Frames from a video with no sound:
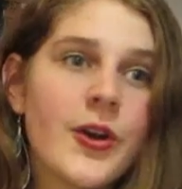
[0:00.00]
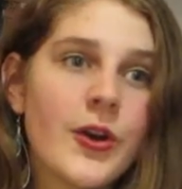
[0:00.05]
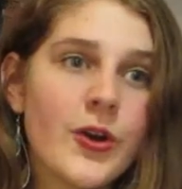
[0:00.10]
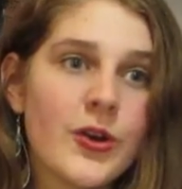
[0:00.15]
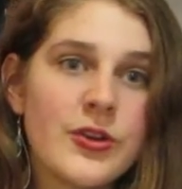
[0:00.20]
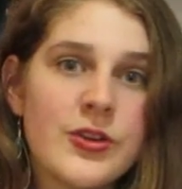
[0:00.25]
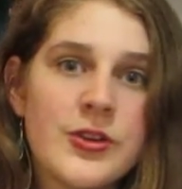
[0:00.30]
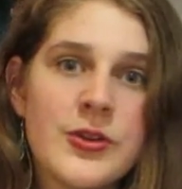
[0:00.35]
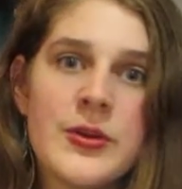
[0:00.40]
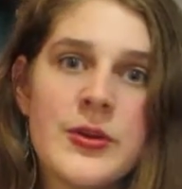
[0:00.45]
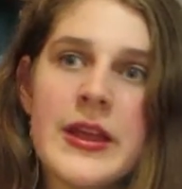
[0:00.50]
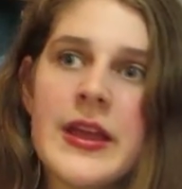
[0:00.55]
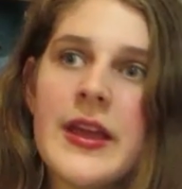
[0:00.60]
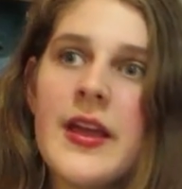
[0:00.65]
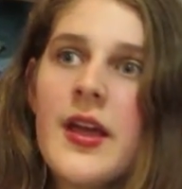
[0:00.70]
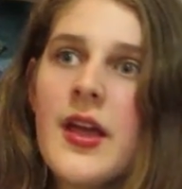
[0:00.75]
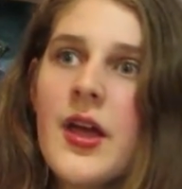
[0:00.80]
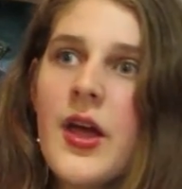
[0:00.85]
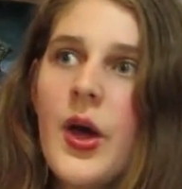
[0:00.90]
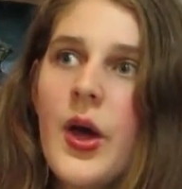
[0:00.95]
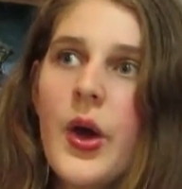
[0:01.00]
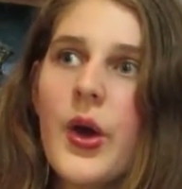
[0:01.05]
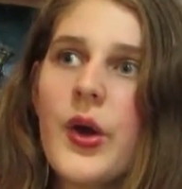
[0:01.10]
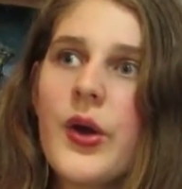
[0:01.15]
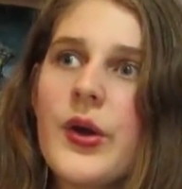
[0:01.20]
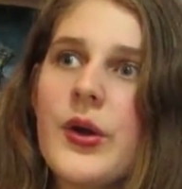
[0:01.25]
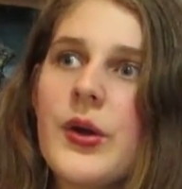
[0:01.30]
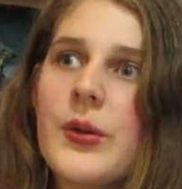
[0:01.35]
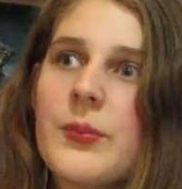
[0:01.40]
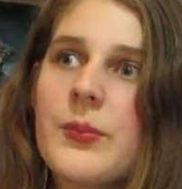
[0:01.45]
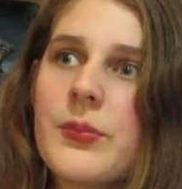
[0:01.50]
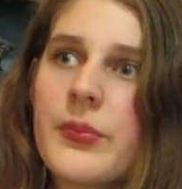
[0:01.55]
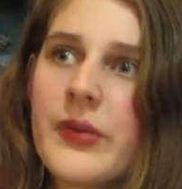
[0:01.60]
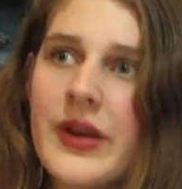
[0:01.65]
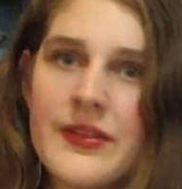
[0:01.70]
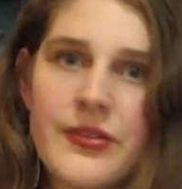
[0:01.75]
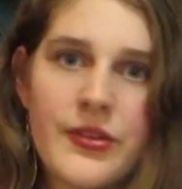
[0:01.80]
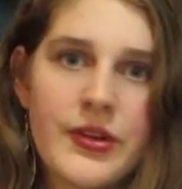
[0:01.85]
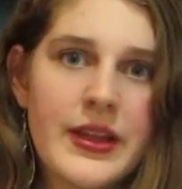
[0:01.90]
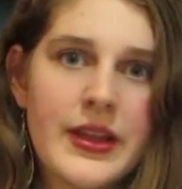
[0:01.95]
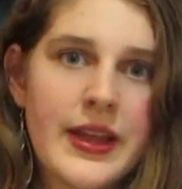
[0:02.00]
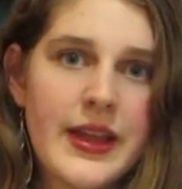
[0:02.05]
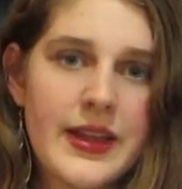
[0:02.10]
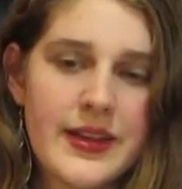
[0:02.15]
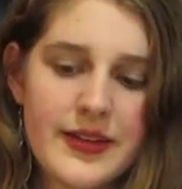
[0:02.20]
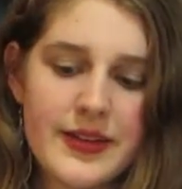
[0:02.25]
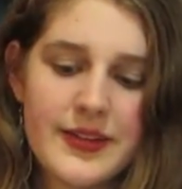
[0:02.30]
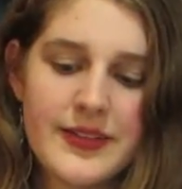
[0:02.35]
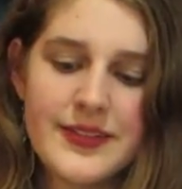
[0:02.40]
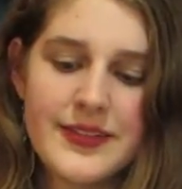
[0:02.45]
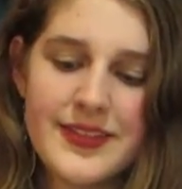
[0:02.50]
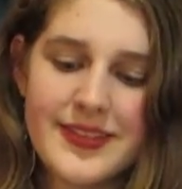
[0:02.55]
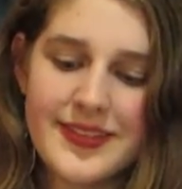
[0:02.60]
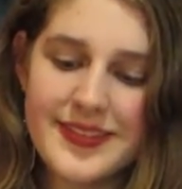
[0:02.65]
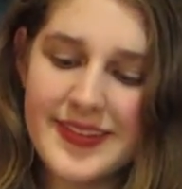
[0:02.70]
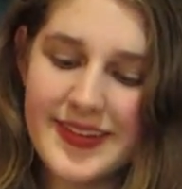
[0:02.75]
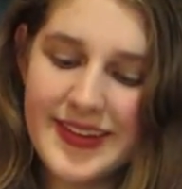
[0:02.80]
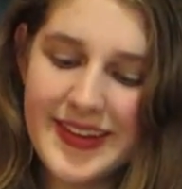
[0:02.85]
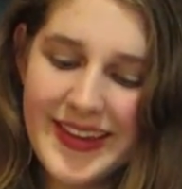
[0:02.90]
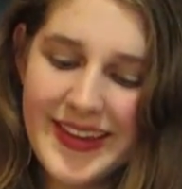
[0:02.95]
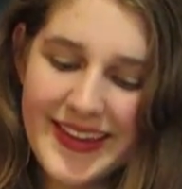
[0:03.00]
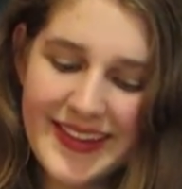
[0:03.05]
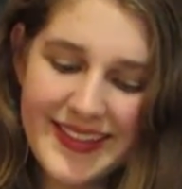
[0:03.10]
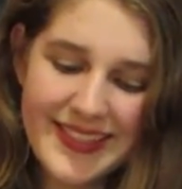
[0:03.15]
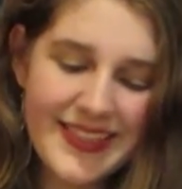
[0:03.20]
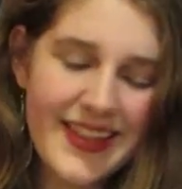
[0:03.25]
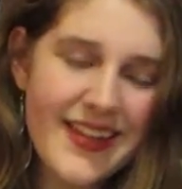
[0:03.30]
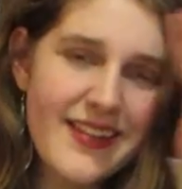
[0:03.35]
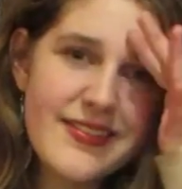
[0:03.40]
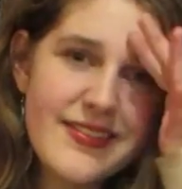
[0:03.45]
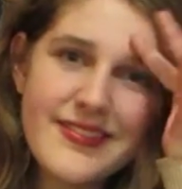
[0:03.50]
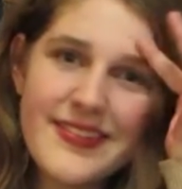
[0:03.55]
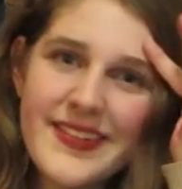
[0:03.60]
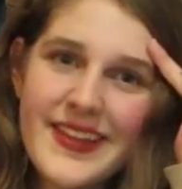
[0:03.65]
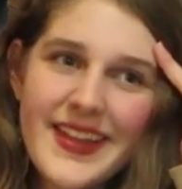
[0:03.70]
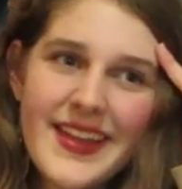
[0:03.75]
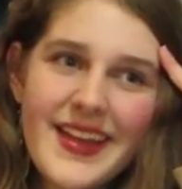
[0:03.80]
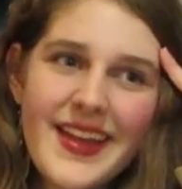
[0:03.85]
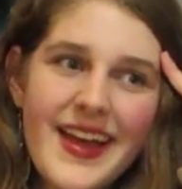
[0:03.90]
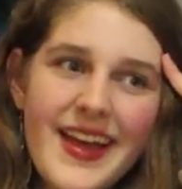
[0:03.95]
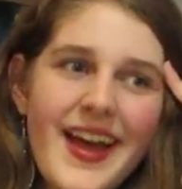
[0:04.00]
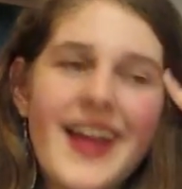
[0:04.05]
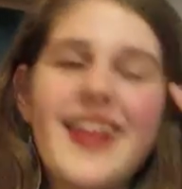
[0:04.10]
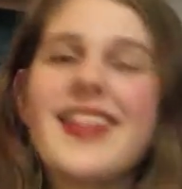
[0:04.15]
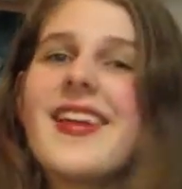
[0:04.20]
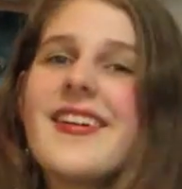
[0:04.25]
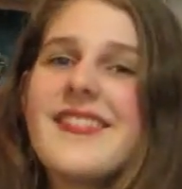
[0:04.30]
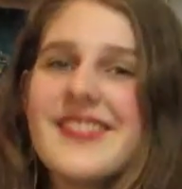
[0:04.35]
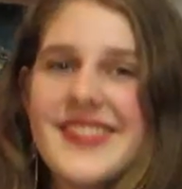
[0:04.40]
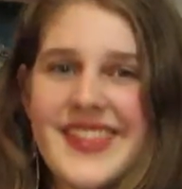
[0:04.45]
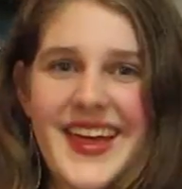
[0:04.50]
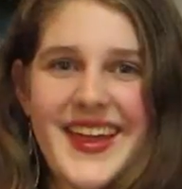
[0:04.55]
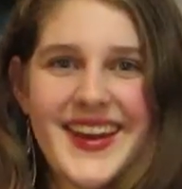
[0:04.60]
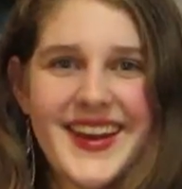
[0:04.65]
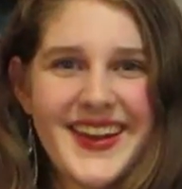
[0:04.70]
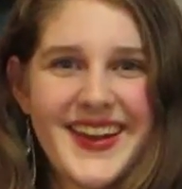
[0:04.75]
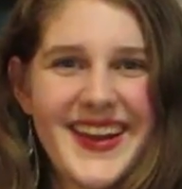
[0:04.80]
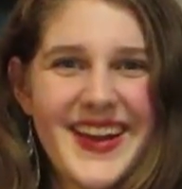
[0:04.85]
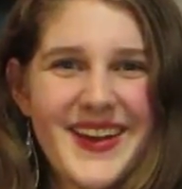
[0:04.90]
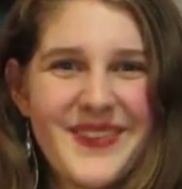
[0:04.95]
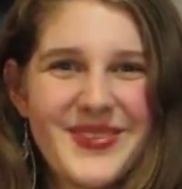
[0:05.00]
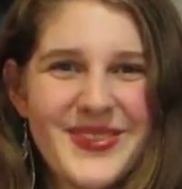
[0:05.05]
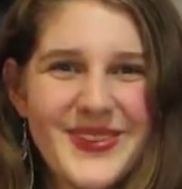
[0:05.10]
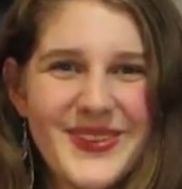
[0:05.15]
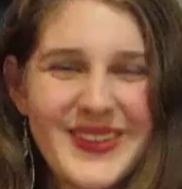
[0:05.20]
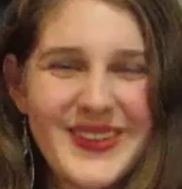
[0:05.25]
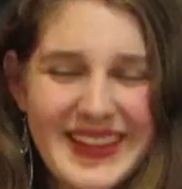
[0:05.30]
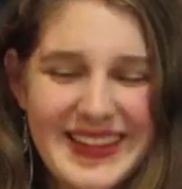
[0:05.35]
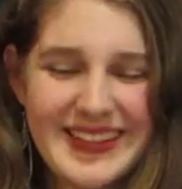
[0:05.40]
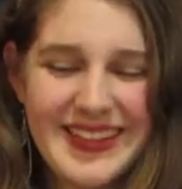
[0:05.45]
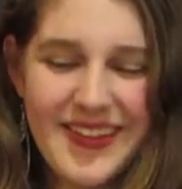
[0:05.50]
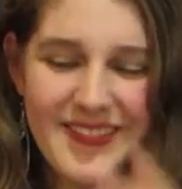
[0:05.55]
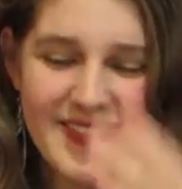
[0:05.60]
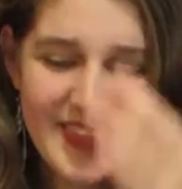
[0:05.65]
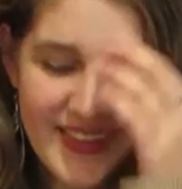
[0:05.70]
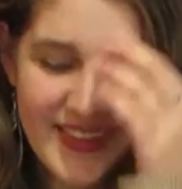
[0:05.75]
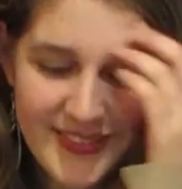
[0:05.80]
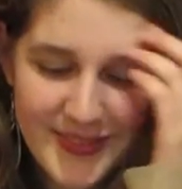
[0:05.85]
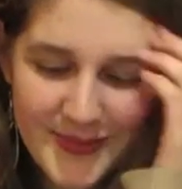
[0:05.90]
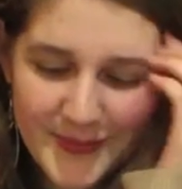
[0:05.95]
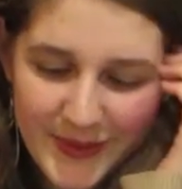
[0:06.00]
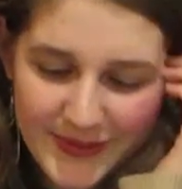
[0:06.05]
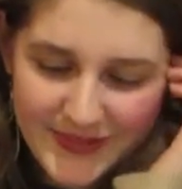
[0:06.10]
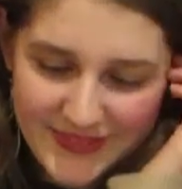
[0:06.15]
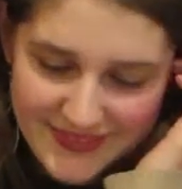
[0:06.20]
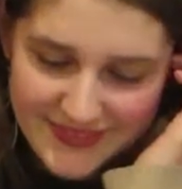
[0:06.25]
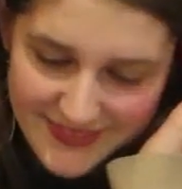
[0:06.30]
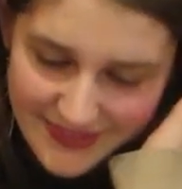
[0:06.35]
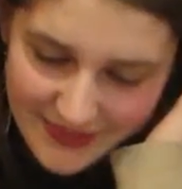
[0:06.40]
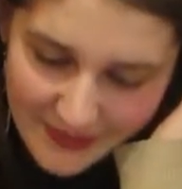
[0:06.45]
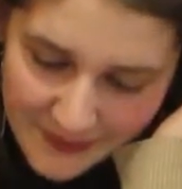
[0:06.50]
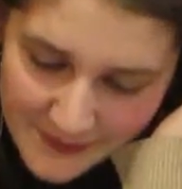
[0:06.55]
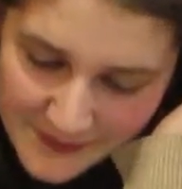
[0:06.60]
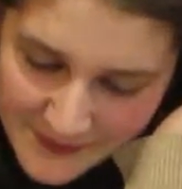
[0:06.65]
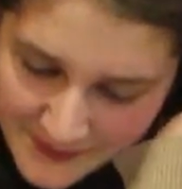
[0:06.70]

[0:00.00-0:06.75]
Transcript: her duty, her bravery, and I love that. I absolutely love that small detail.